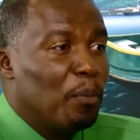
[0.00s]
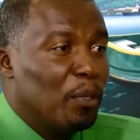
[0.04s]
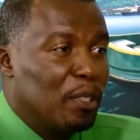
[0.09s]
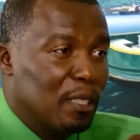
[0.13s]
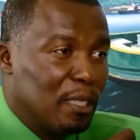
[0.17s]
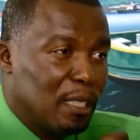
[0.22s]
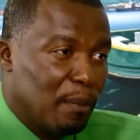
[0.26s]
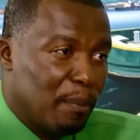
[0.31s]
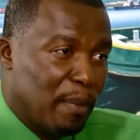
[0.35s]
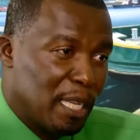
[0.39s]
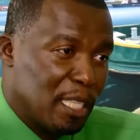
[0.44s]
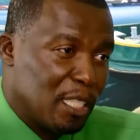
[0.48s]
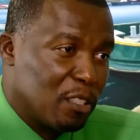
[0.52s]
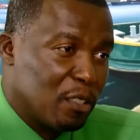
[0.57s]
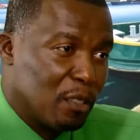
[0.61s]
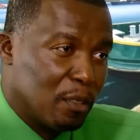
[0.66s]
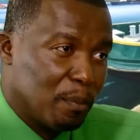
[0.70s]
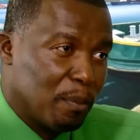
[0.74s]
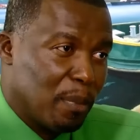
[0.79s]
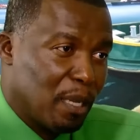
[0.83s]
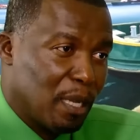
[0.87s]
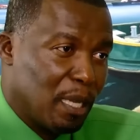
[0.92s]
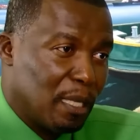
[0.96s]
put it in my
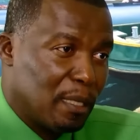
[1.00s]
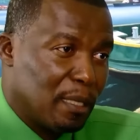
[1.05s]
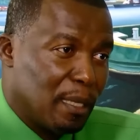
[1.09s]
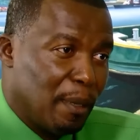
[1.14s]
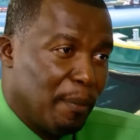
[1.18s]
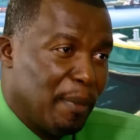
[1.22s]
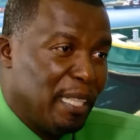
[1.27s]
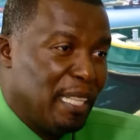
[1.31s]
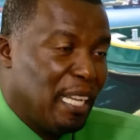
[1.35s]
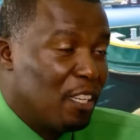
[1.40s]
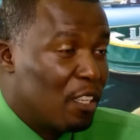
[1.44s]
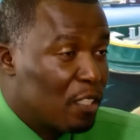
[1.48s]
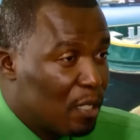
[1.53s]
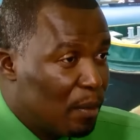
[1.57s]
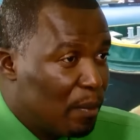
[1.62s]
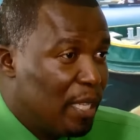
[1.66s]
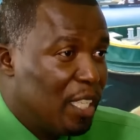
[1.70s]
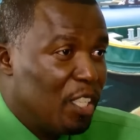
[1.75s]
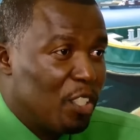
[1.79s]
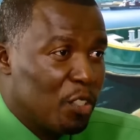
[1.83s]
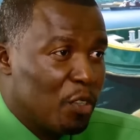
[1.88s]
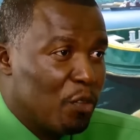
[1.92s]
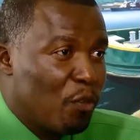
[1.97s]
short pocket. I mean, that doesn't
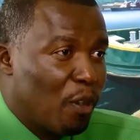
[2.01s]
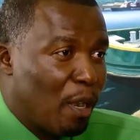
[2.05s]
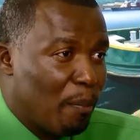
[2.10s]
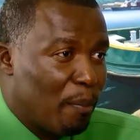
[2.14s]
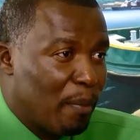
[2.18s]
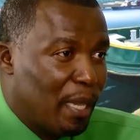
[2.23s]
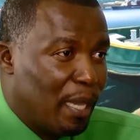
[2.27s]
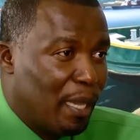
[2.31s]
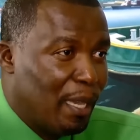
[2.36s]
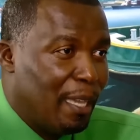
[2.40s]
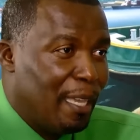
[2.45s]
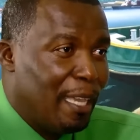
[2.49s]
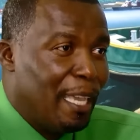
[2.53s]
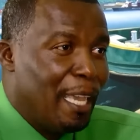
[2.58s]
mean you should rob me,